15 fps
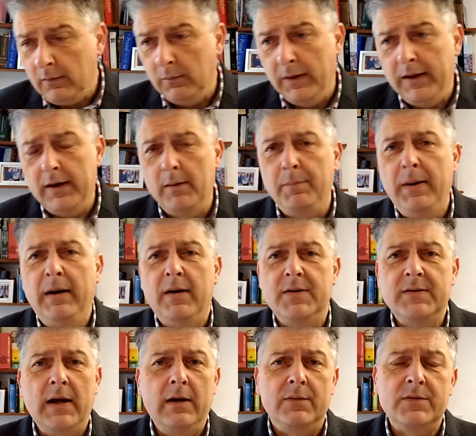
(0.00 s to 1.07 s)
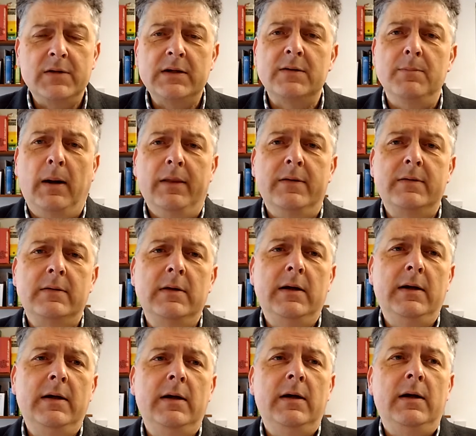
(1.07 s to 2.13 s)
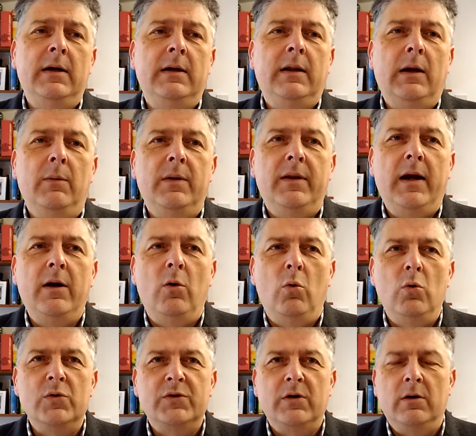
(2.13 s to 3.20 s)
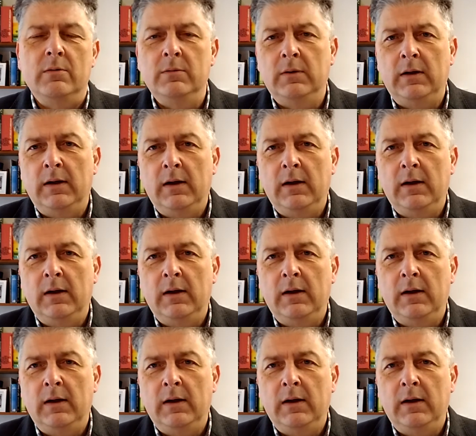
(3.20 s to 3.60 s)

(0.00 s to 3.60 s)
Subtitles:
within a period, say, of 6 months, they would then also